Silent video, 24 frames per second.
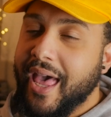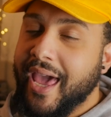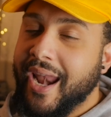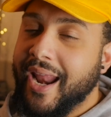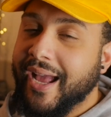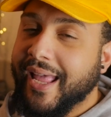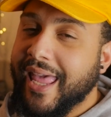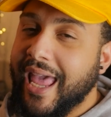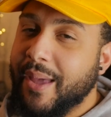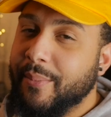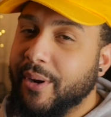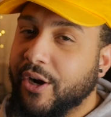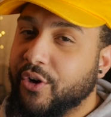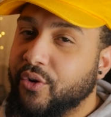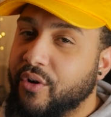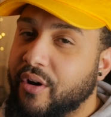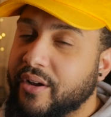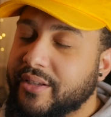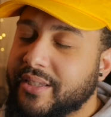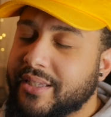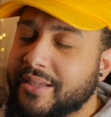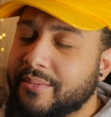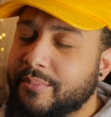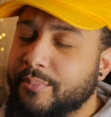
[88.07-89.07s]
And I came
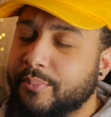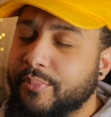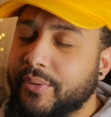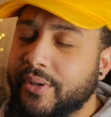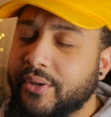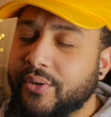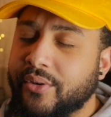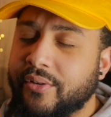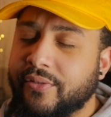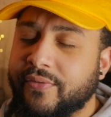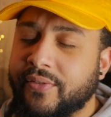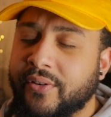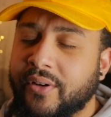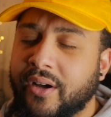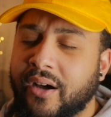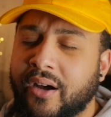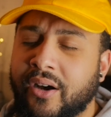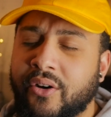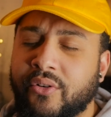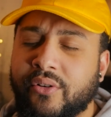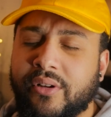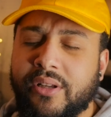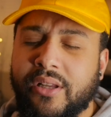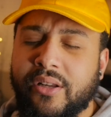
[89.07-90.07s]
across some beautiful,
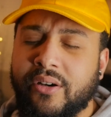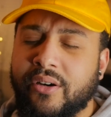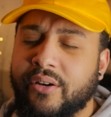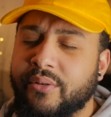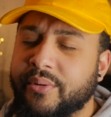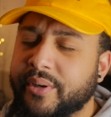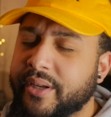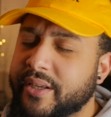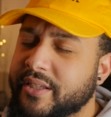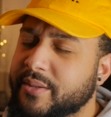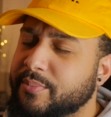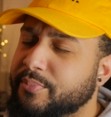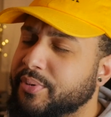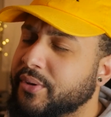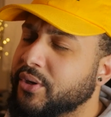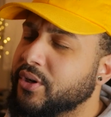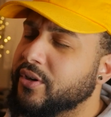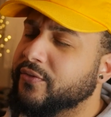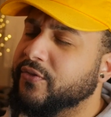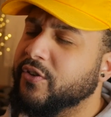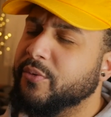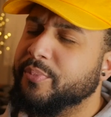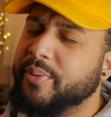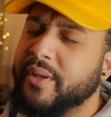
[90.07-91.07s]
oh glorious,
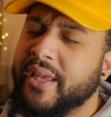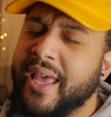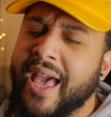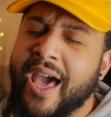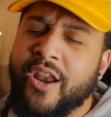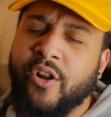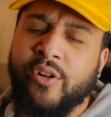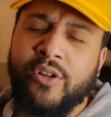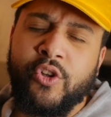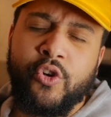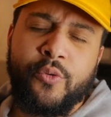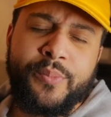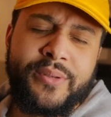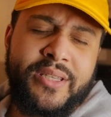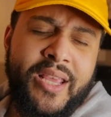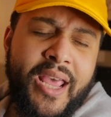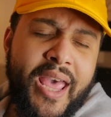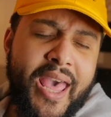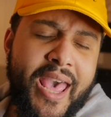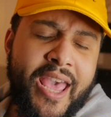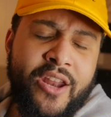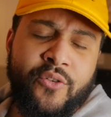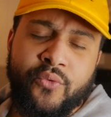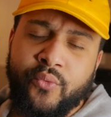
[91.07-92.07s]
beautiful piano loops
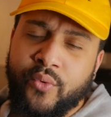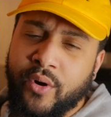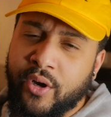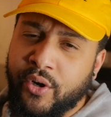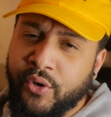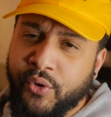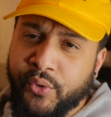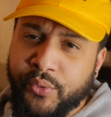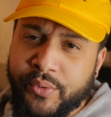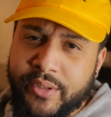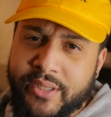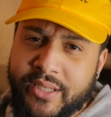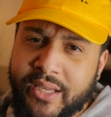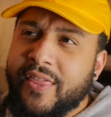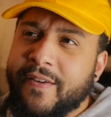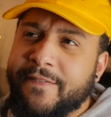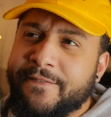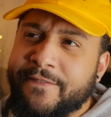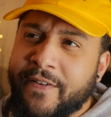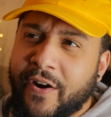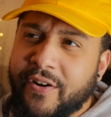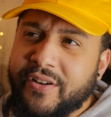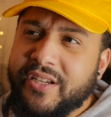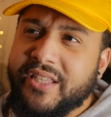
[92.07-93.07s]
and rolls. The
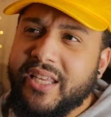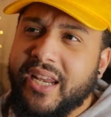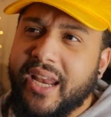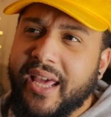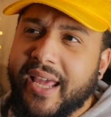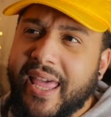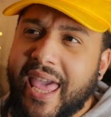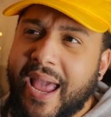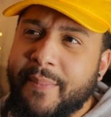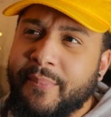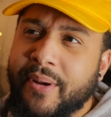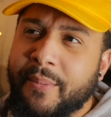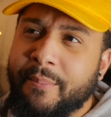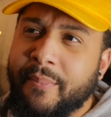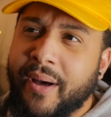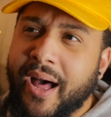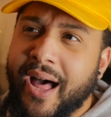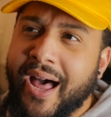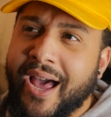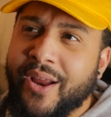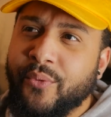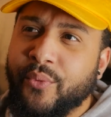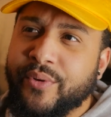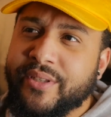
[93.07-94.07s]
first thing that came to
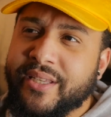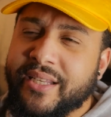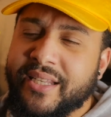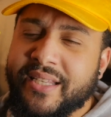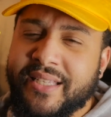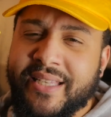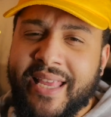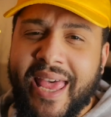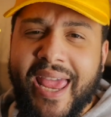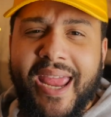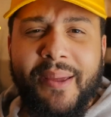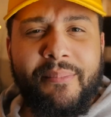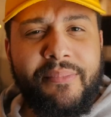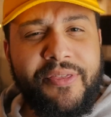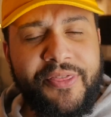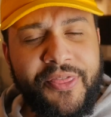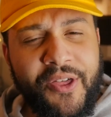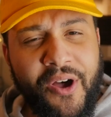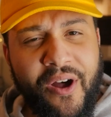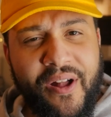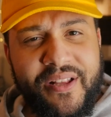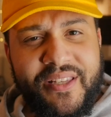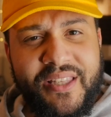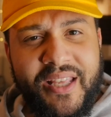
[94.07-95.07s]
mind was the same
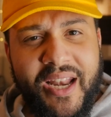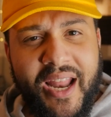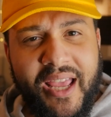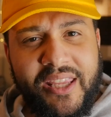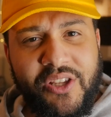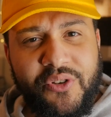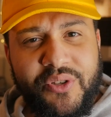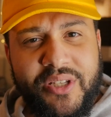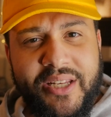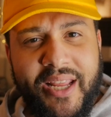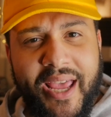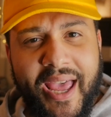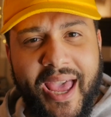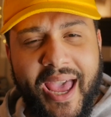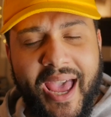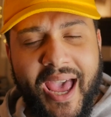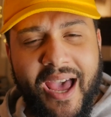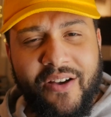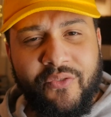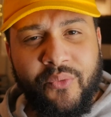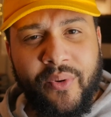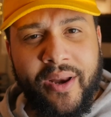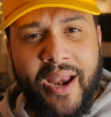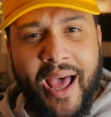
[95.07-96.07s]
thoughts that I used to
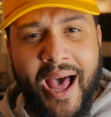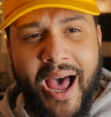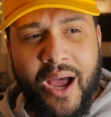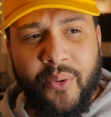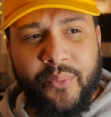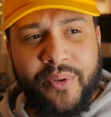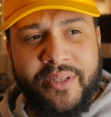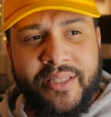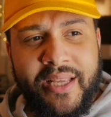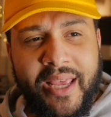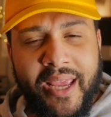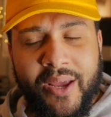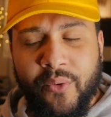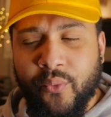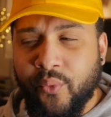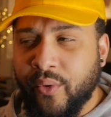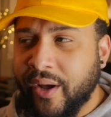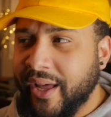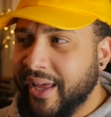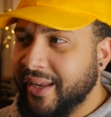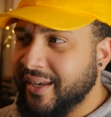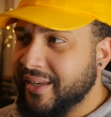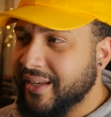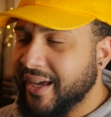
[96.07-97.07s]
have when I was a
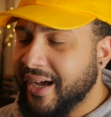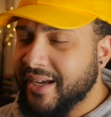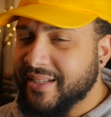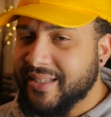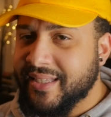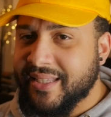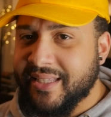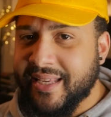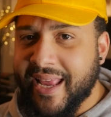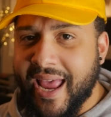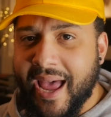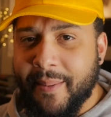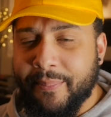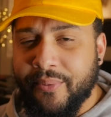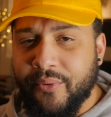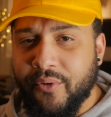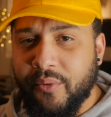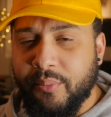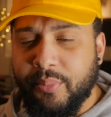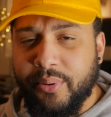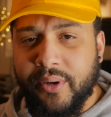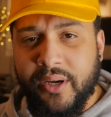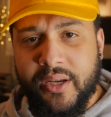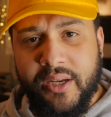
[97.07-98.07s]
what? A
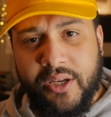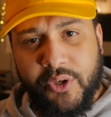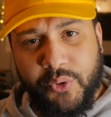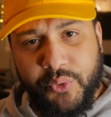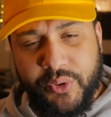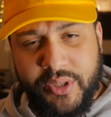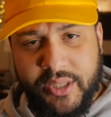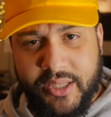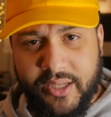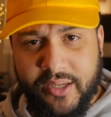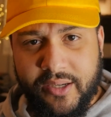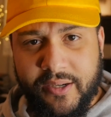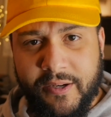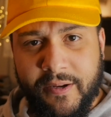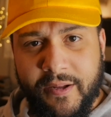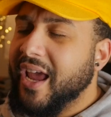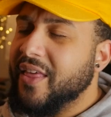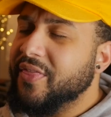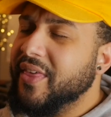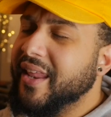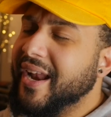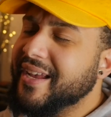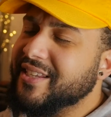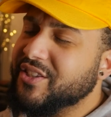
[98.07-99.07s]
sample producer.
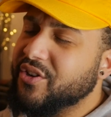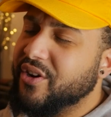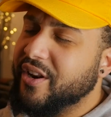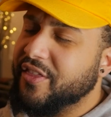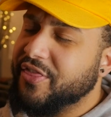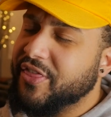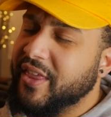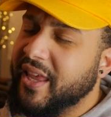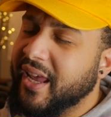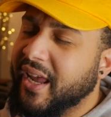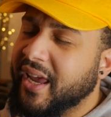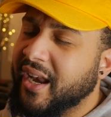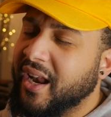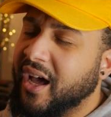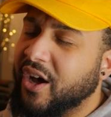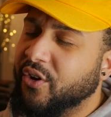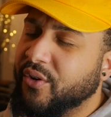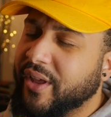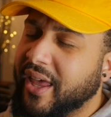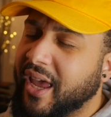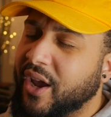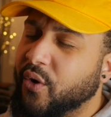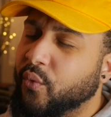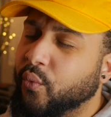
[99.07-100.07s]
And then I started thinking,
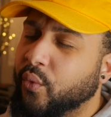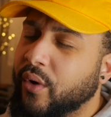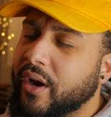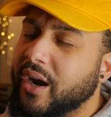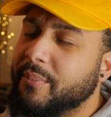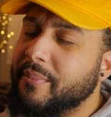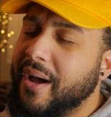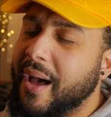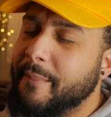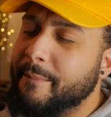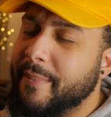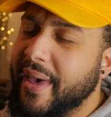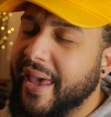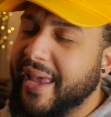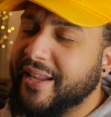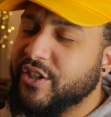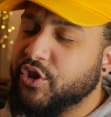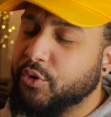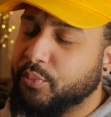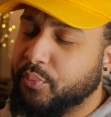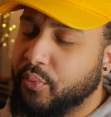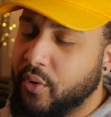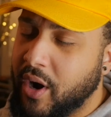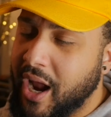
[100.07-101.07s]
okay, what are my
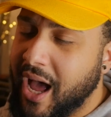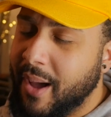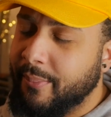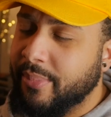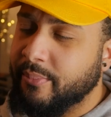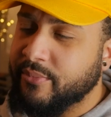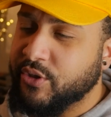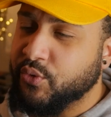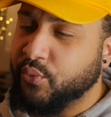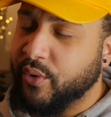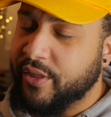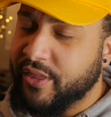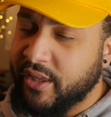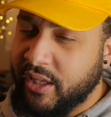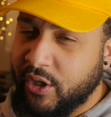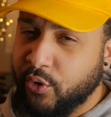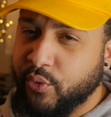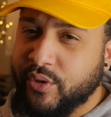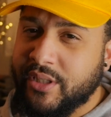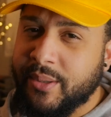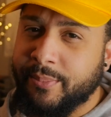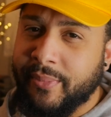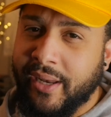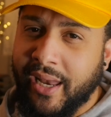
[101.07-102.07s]
major problems with
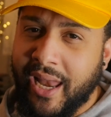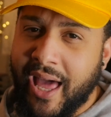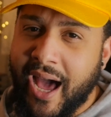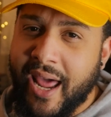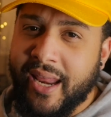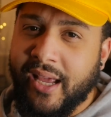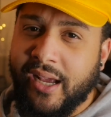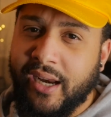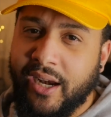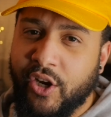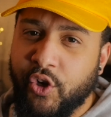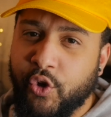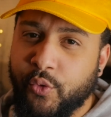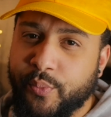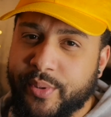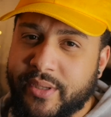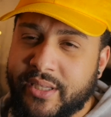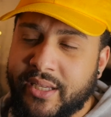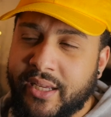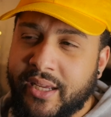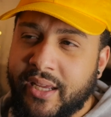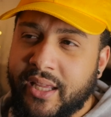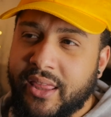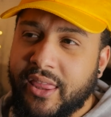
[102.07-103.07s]
using melodic
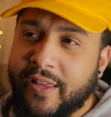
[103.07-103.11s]
loops?